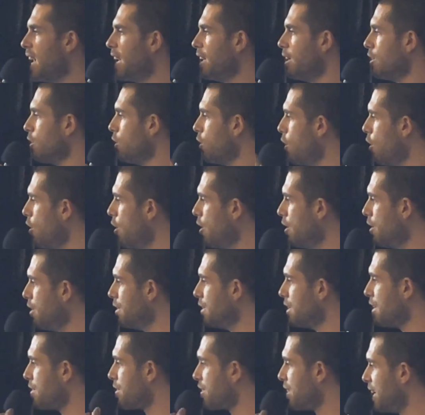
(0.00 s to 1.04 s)
and
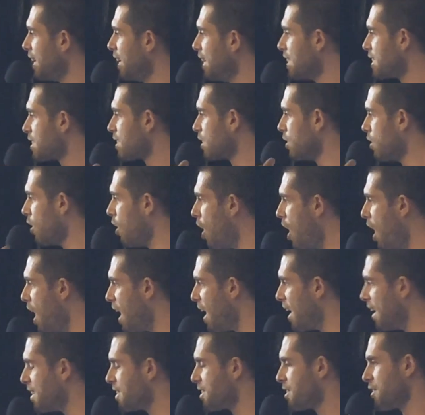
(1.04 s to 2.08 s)
learn these
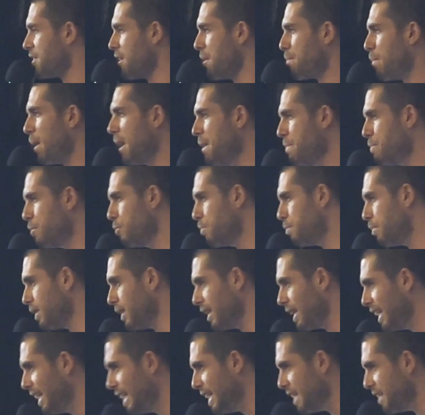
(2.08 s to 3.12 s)
lies that people
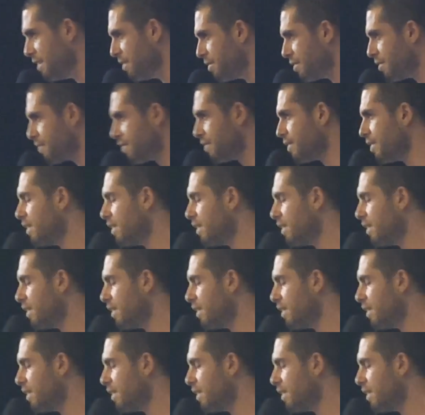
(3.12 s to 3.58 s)
believe,